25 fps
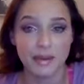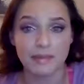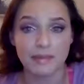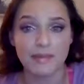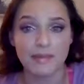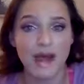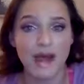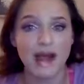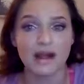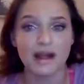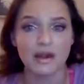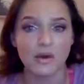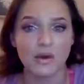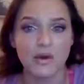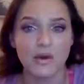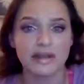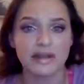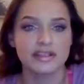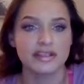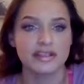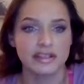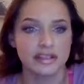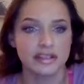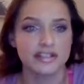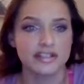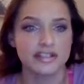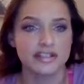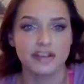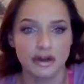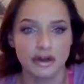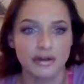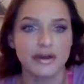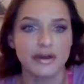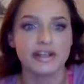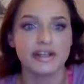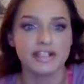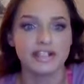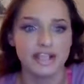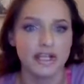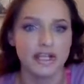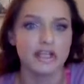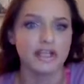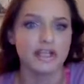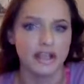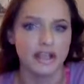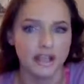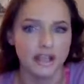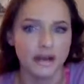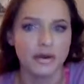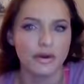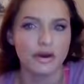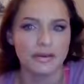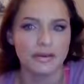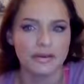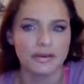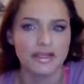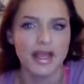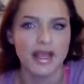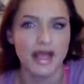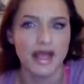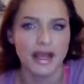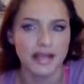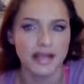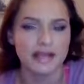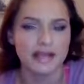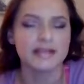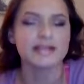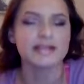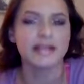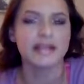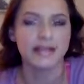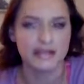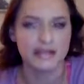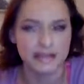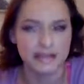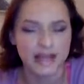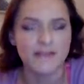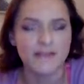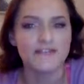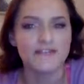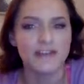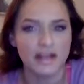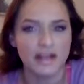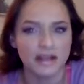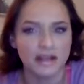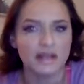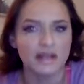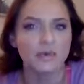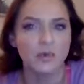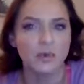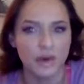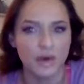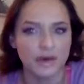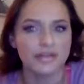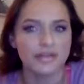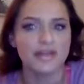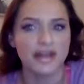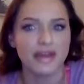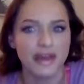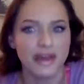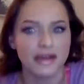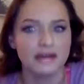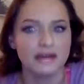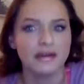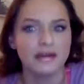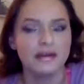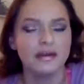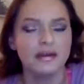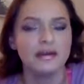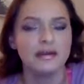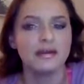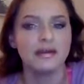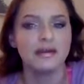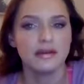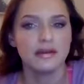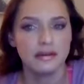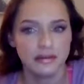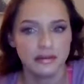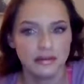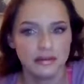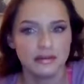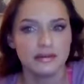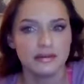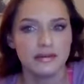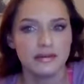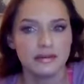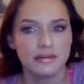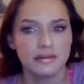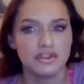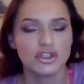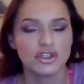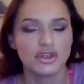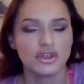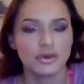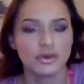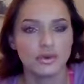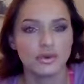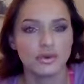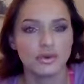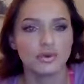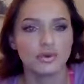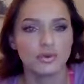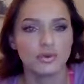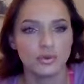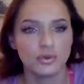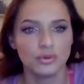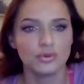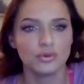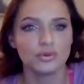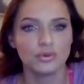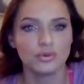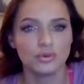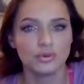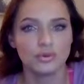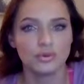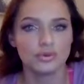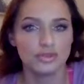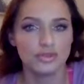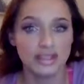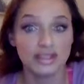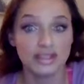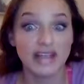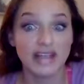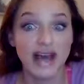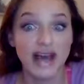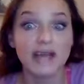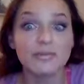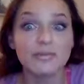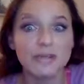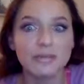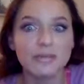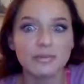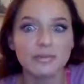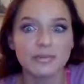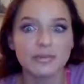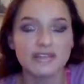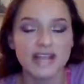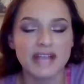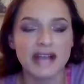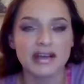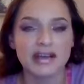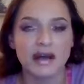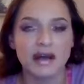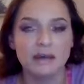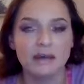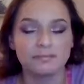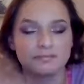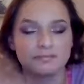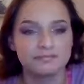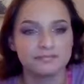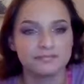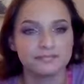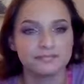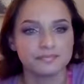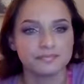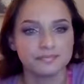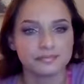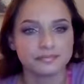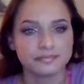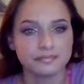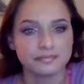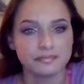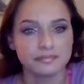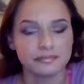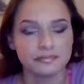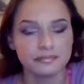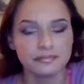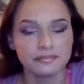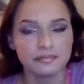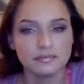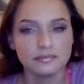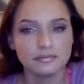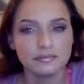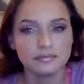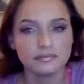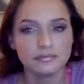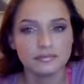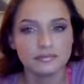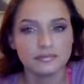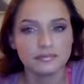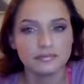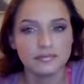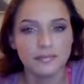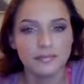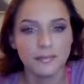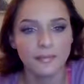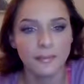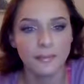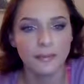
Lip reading: I'm not going to discourage it. You know what I'm saying? It's like definitely worth it to let people sign up.